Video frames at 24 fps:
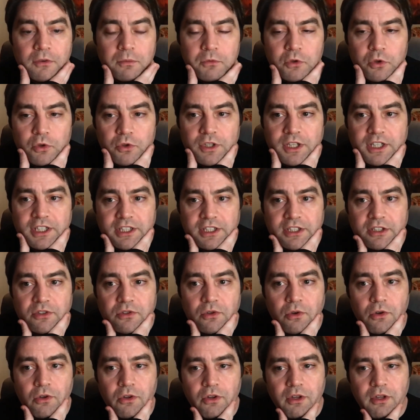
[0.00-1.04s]
doing this. It's
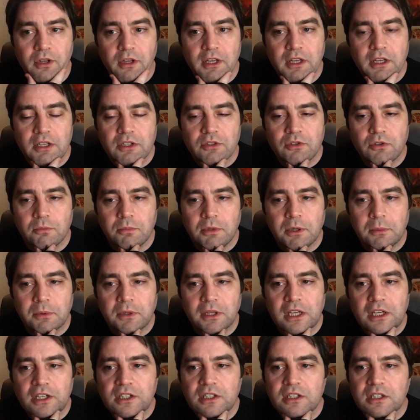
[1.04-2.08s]
not
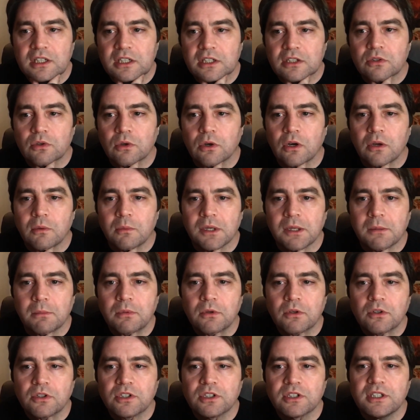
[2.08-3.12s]
publication day, it's not how many
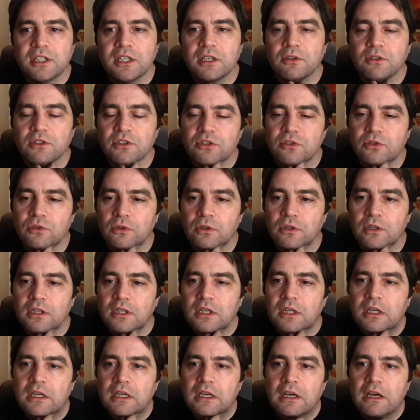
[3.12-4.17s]
books you sell, it's not
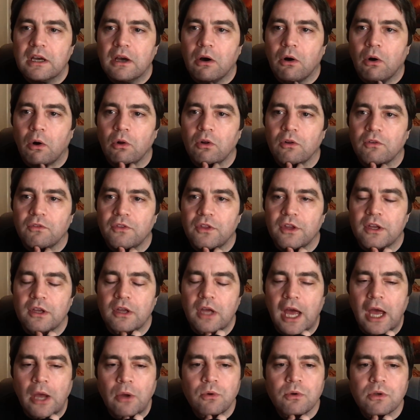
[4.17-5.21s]
all of the
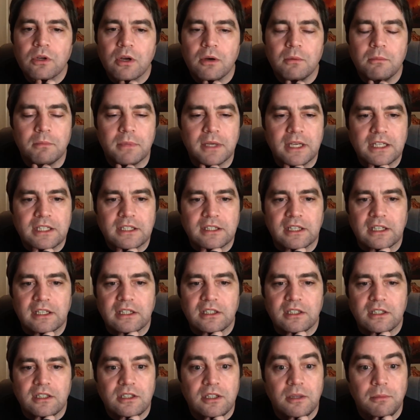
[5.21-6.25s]
outcome based
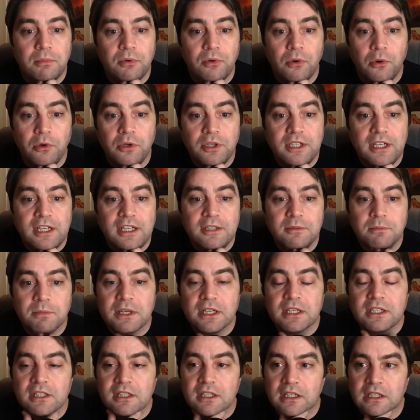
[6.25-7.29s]
things, it's the process
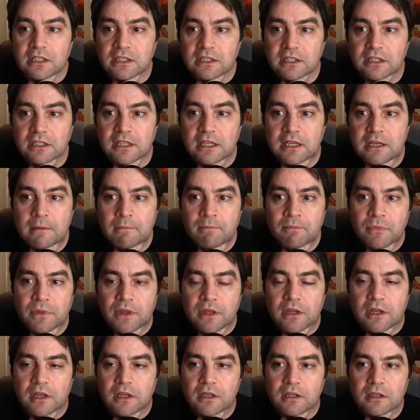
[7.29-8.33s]
based things and
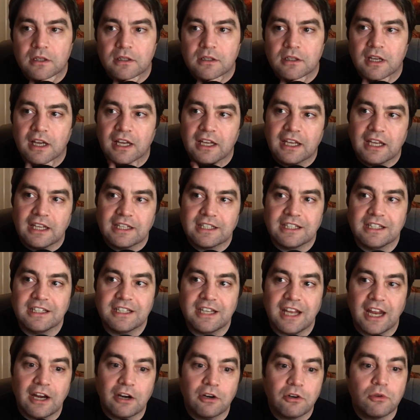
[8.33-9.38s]
the, I guess,
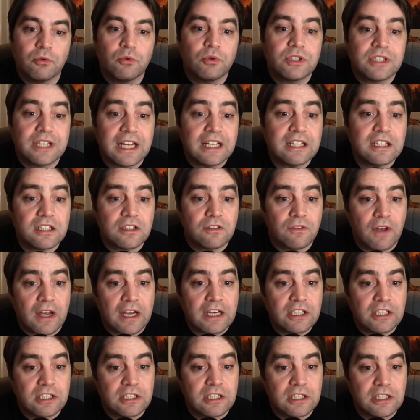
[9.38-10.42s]
internal
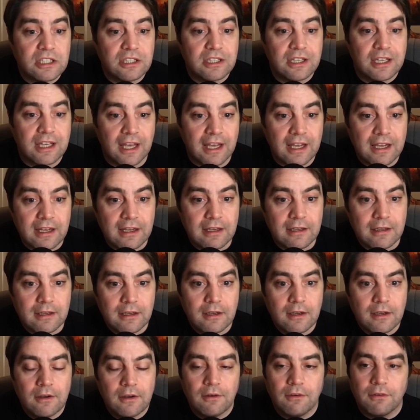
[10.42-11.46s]
satisfaction that you get
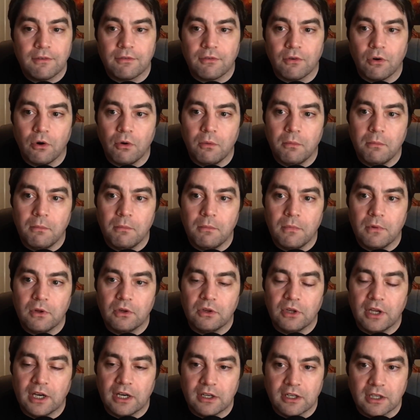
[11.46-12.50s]
from
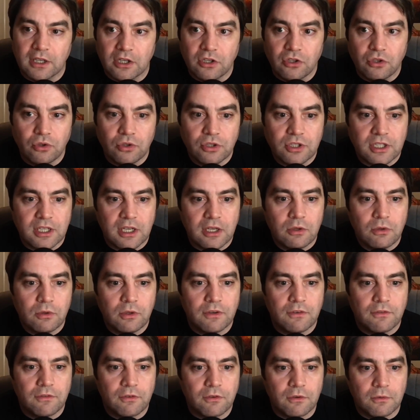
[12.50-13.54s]
learning a new skill
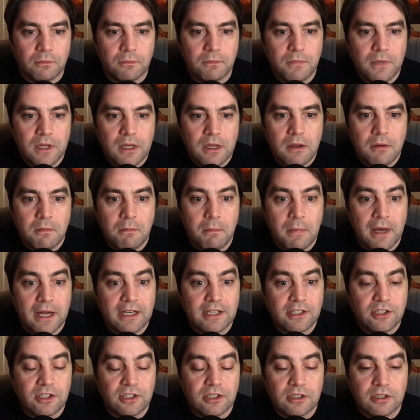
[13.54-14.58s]
and from
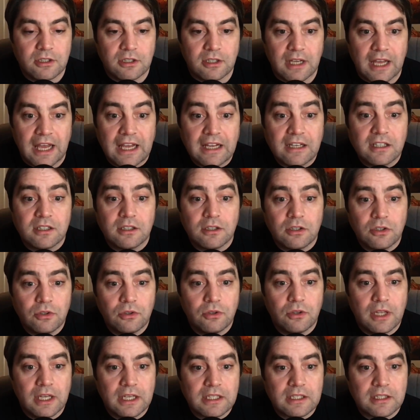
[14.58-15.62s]
managing to
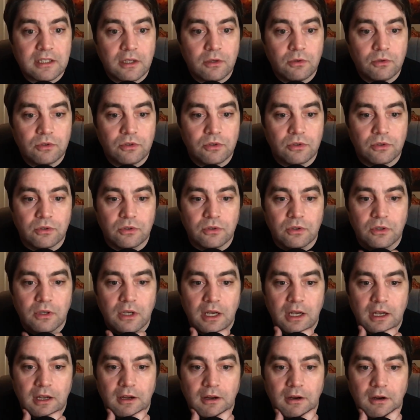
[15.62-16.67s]
execute that skill to
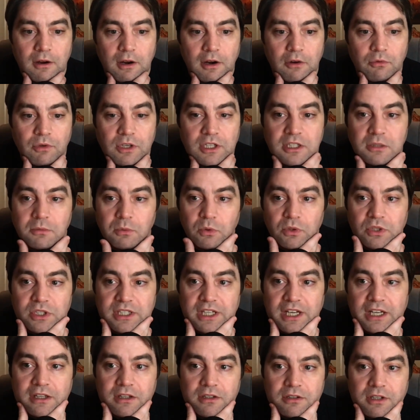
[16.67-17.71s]
a reasonable
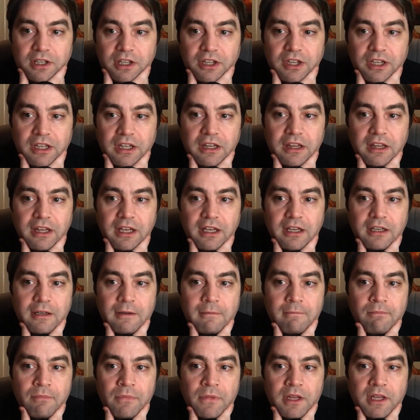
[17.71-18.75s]
standard. I think that
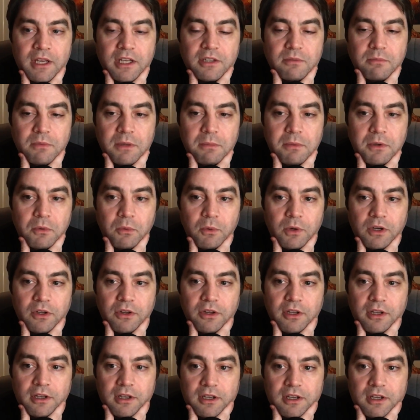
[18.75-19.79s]
is maybe where
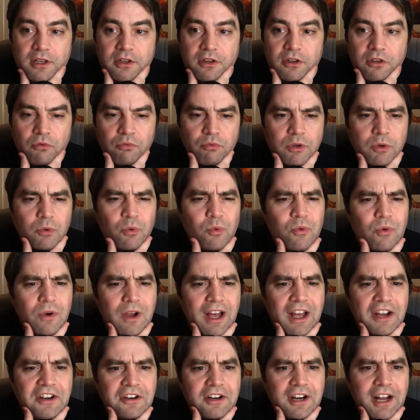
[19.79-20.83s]
the real
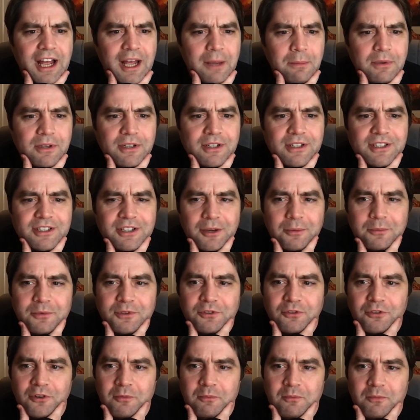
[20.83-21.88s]
inner happiness comes
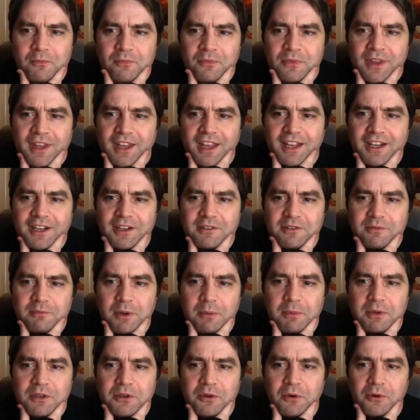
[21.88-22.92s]
from. And it's
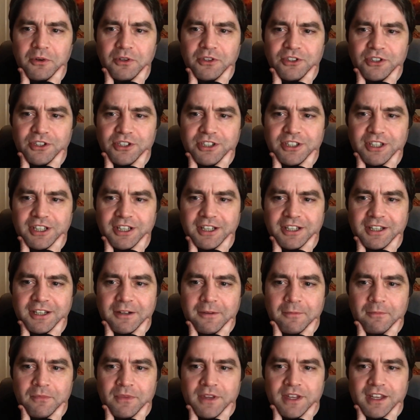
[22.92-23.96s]
maybe not just a
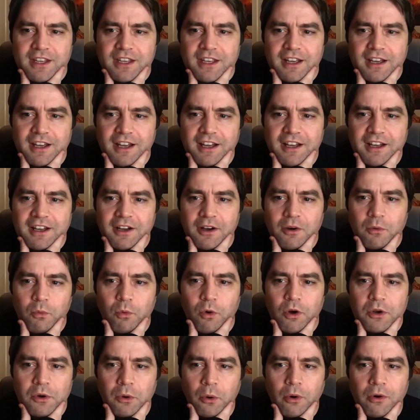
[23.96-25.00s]

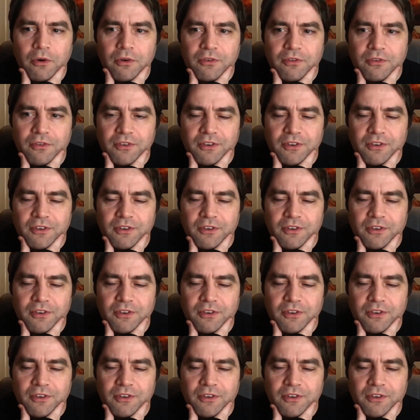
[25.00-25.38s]
one-off